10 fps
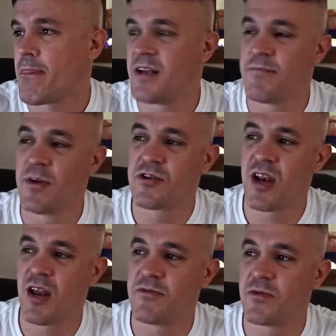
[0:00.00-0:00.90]
as most
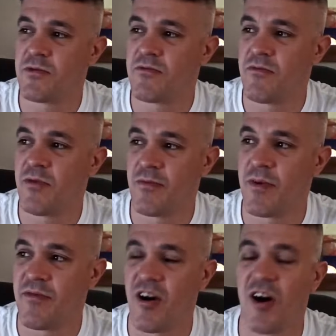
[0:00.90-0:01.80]
clubs will
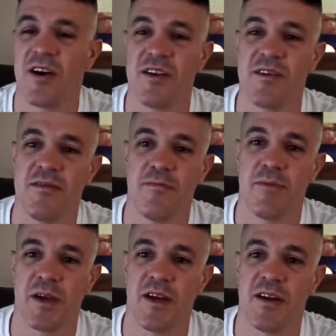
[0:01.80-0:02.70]
provide
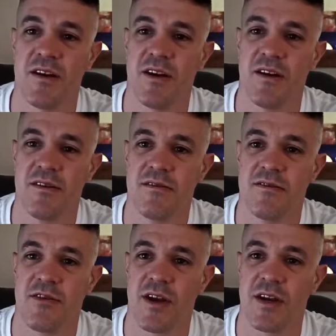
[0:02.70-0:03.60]
beginner
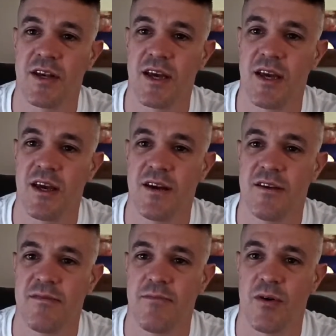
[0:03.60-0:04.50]
training gear,
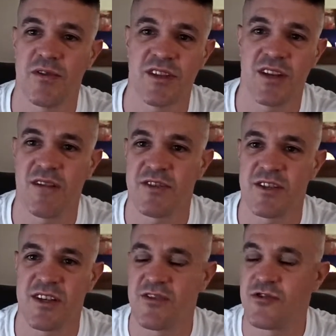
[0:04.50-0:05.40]
boxing gloves,
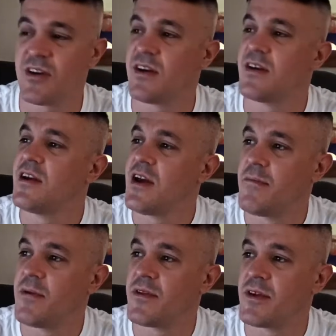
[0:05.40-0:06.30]
etc.
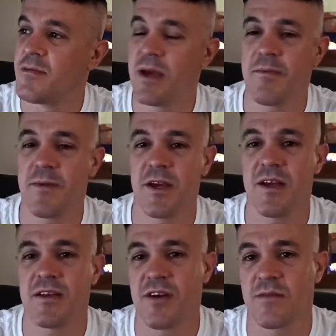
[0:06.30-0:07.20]
But the
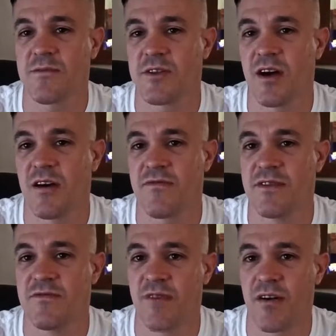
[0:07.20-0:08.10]
PPE type stuff is
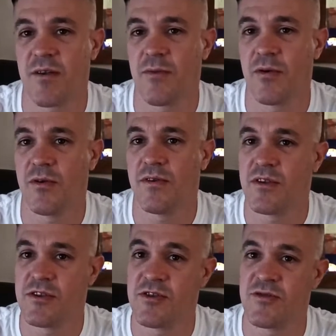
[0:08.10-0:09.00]
very important that
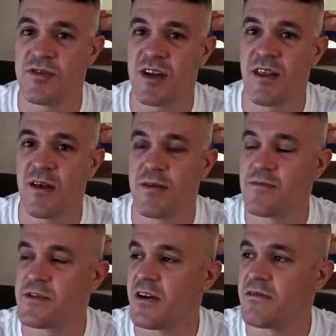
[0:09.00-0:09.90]
students get that
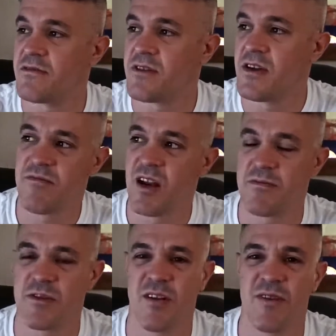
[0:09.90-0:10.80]
themselves. Clubs
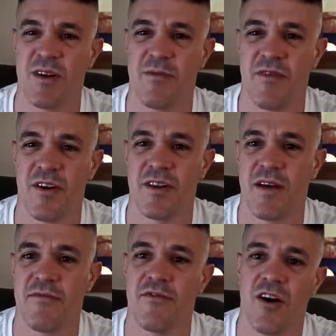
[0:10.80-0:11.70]
can't really provide
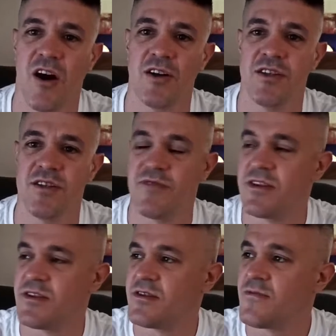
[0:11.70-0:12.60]
that for hygiene
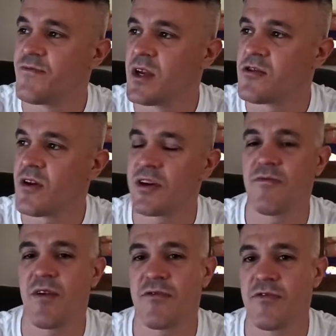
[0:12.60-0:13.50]
reasons. So I'm going to
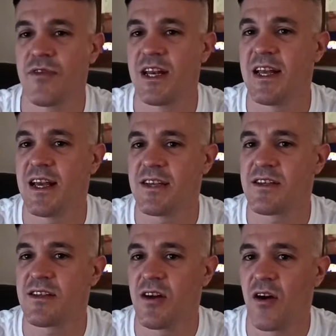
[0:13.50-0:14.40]
run through the
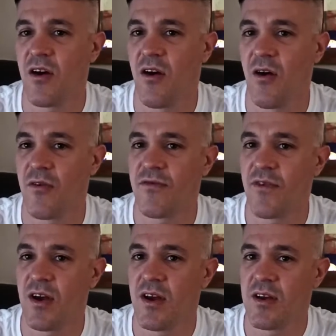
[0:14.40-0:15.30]
list of
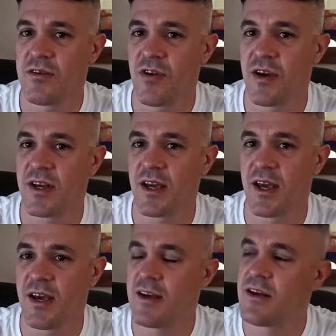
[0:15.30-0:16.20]
training
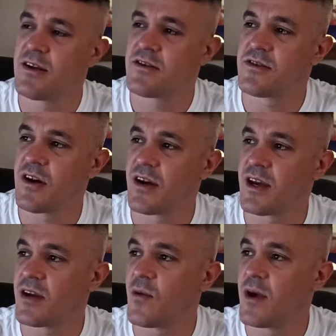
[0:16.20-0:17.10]
gear,
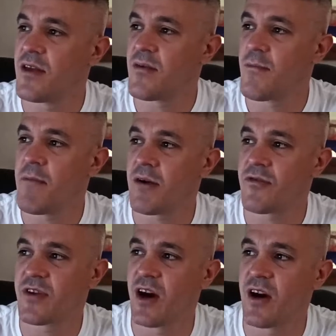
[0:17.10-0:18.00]
starting with
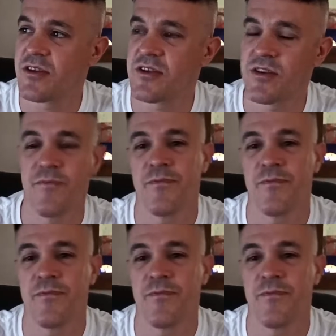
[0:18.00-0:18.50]
mouth guards.